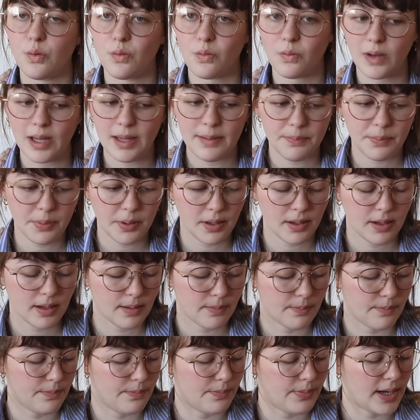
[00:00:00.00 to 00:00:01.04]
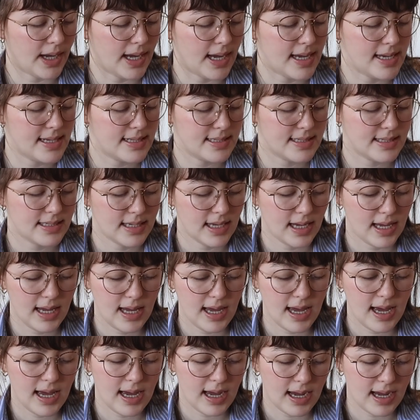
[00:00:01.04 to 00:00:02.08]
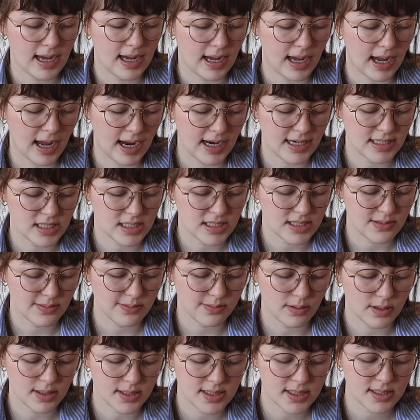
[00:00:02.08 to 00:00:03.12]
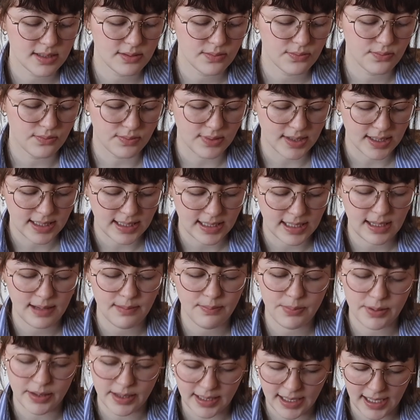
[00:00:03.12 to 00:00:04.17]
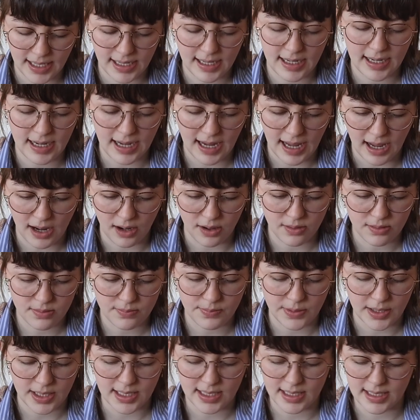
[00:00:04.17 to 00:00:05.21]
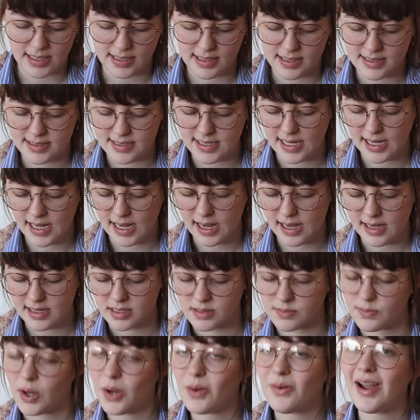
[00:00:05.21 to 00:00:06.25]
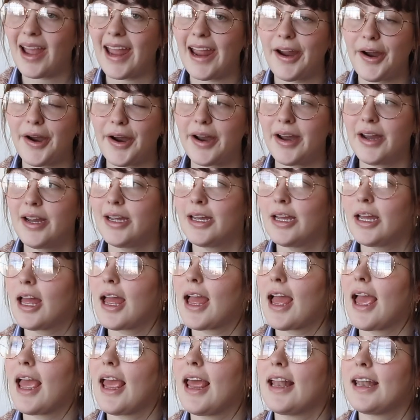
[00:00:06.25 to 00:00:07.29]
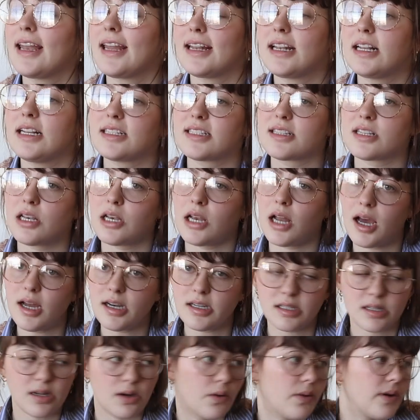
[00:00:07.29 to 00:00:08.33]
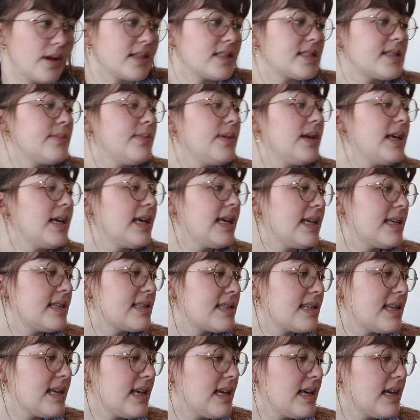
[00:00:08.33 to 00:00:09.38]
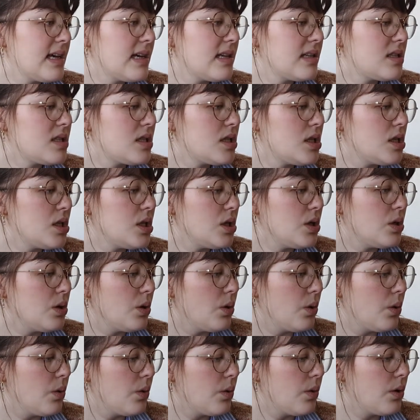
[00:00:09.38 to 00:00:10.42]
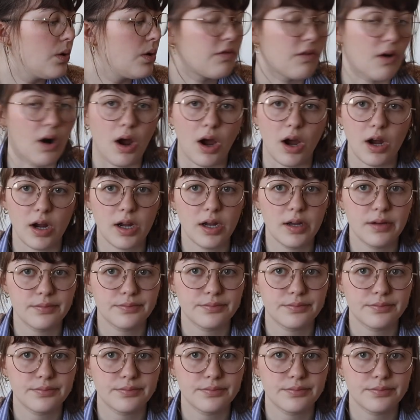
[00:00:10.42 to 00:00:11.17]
whip, but I just want to really plan it out because it has mohair and it is not going to be easy to frog.